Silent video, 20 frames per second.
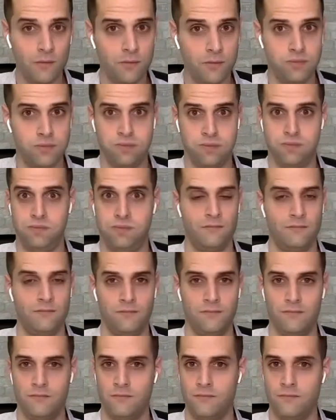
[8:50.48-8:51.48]

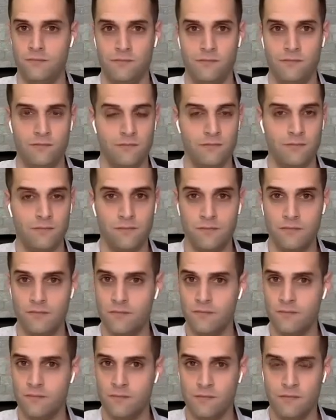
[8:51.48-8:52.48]

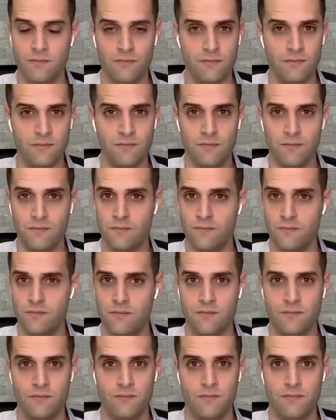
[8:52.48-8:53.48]

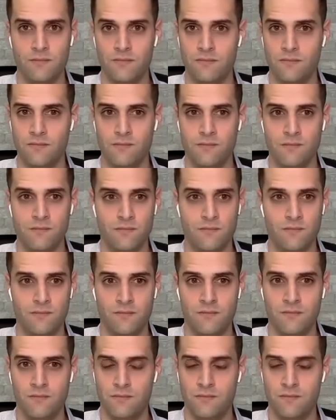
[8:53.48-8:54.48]

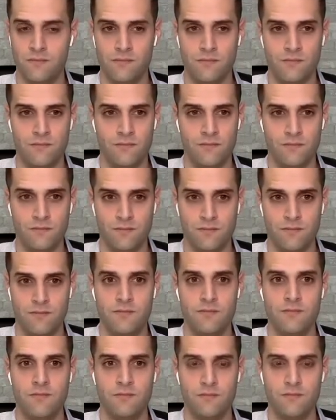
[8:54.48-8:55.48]

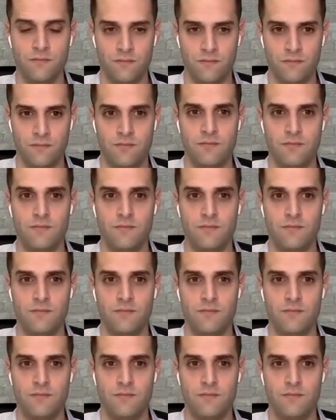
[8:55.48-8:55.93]
(silent)